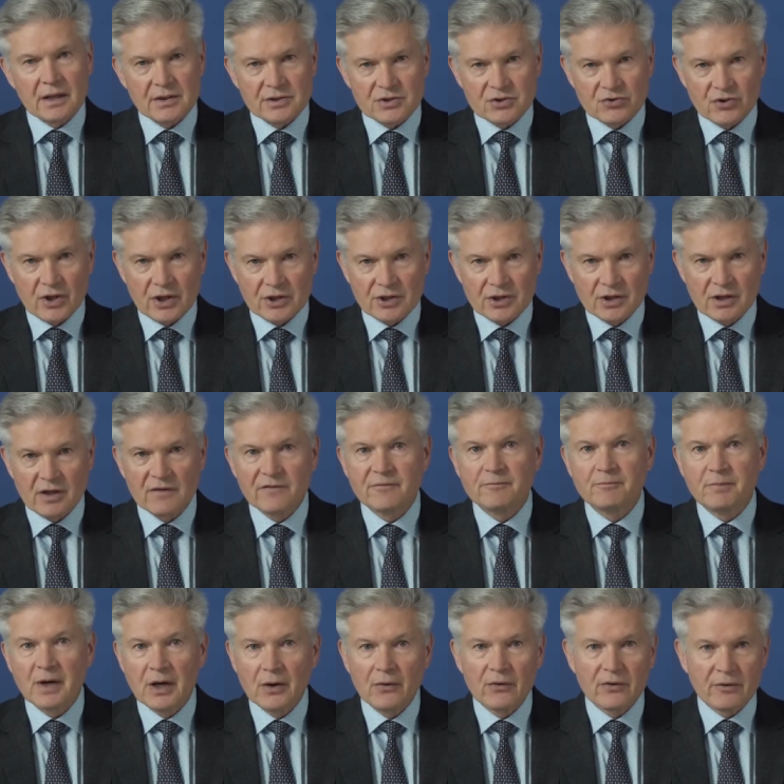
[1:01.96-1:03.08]
Construction
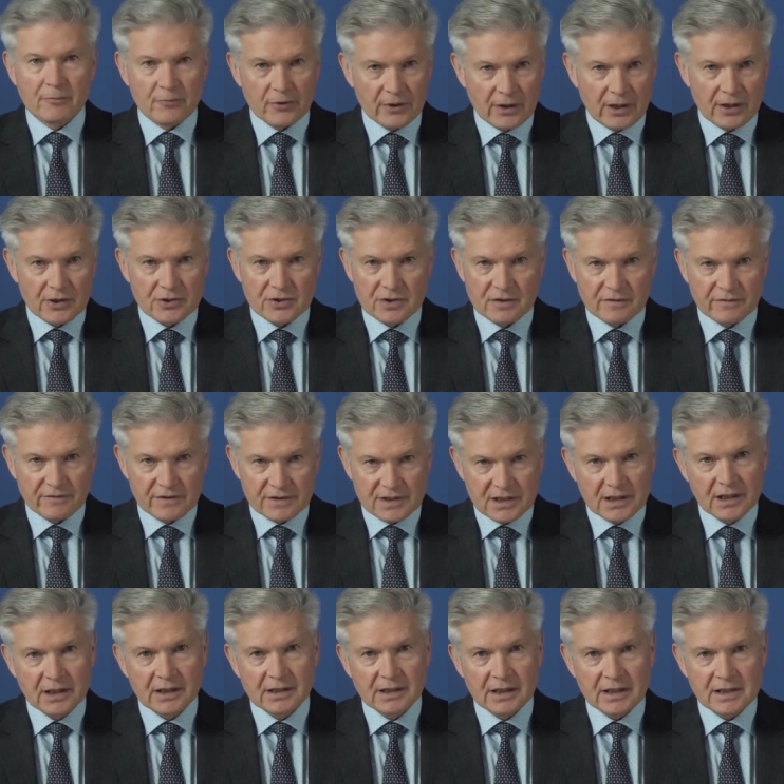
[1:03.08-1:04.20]
of both production
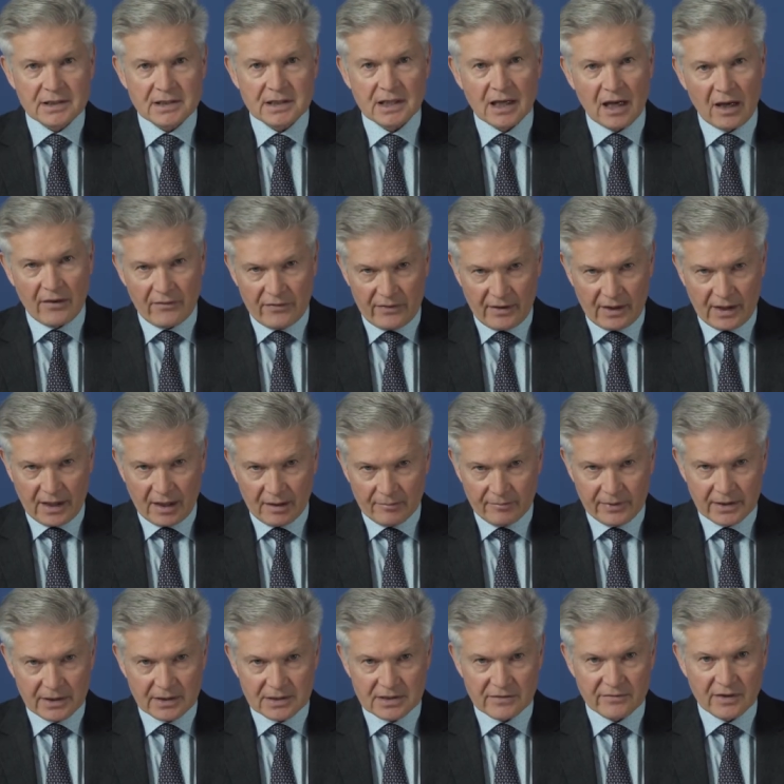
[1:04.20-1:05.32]
facilities of the
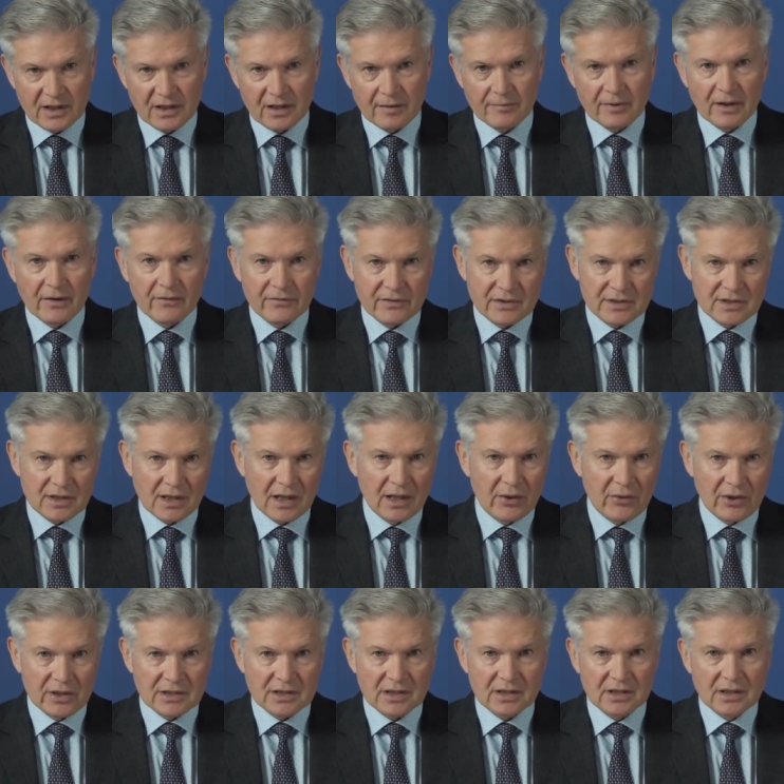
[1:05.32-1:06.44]
company developer of the
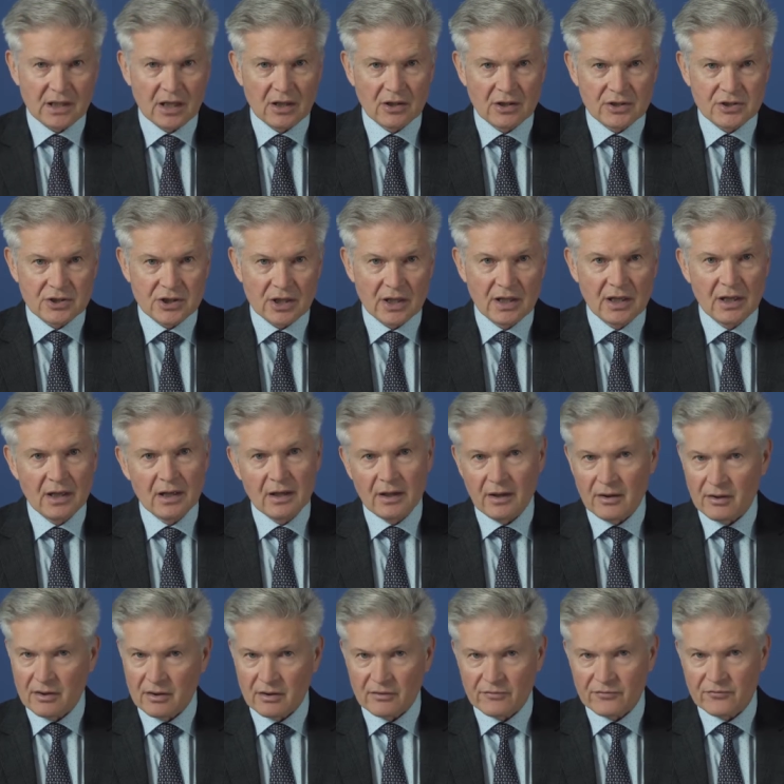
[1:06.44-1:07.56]
Skyway technology
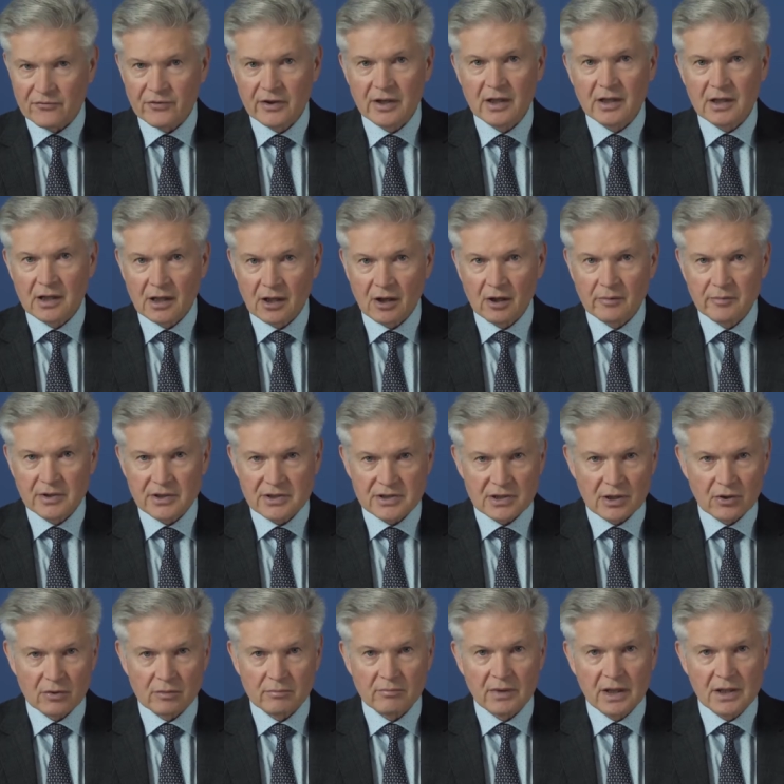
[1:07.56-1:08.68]
in the Free Economic
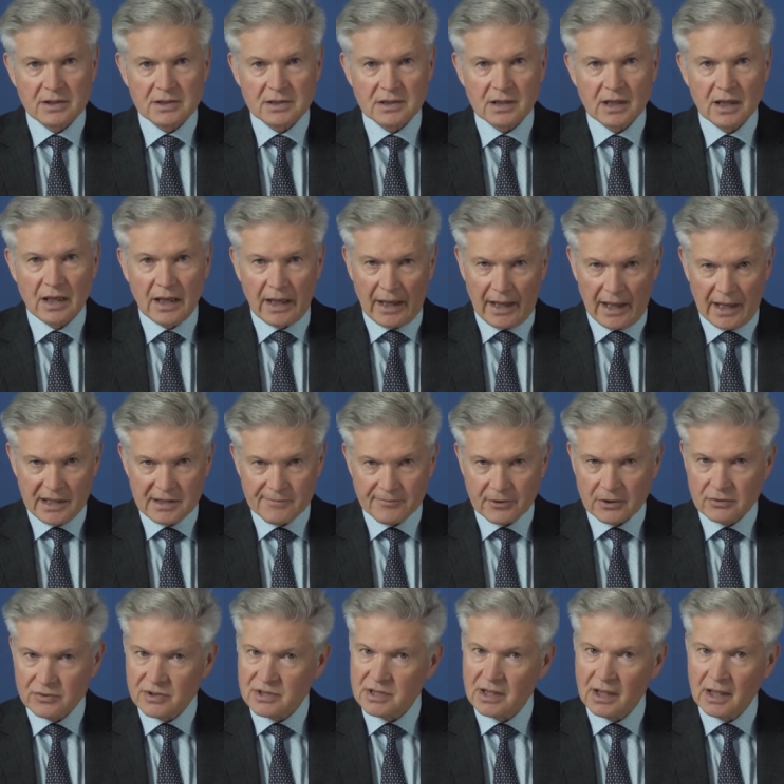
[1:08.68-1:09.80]
Zone Minsk is
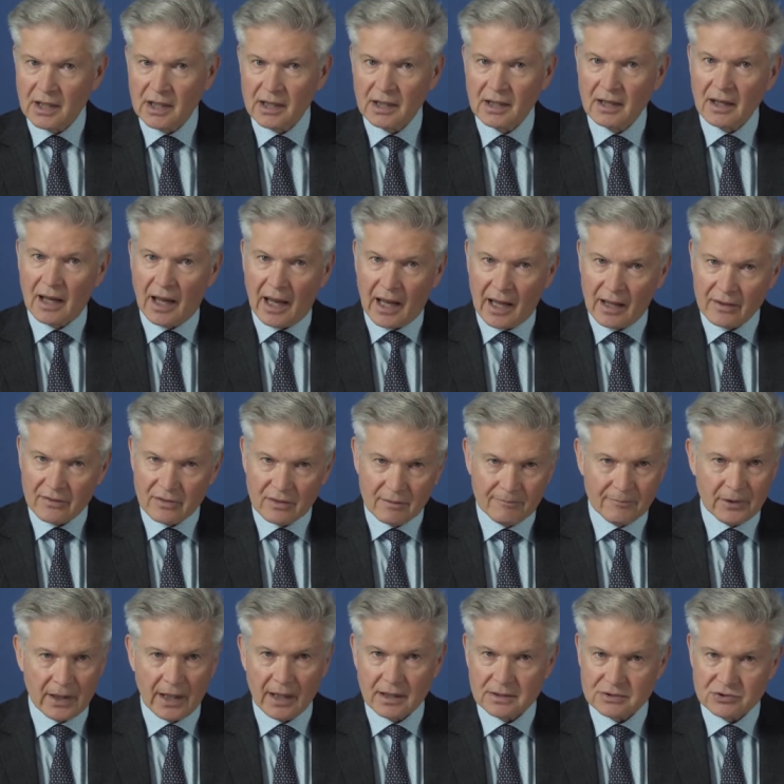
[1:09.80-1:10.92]
proceeding at the
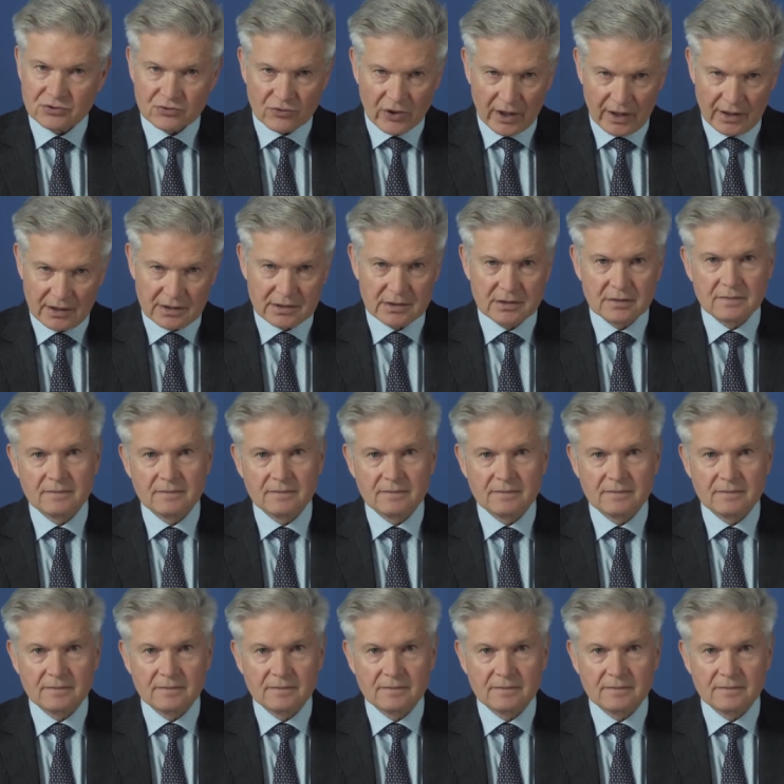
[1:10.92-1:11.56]
planned rate.